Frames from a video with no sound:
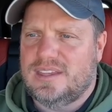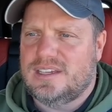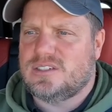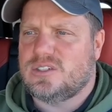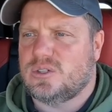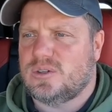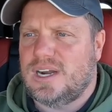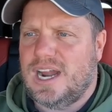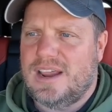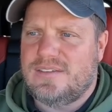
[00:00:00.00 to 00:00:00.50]

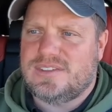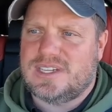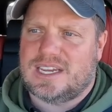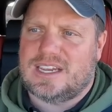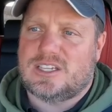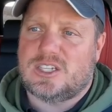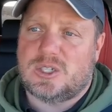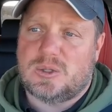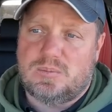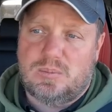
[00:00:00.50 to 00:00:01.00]
This drives like
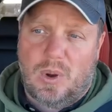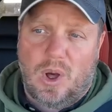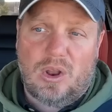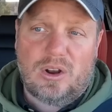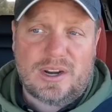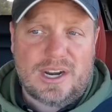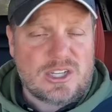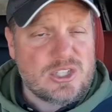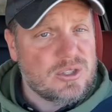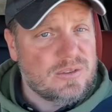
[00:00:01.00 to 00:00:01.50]
a
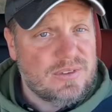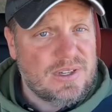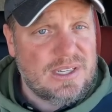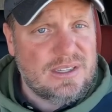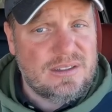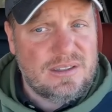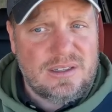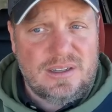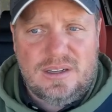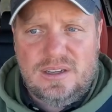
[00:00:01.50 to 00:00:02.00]
smaller SUV,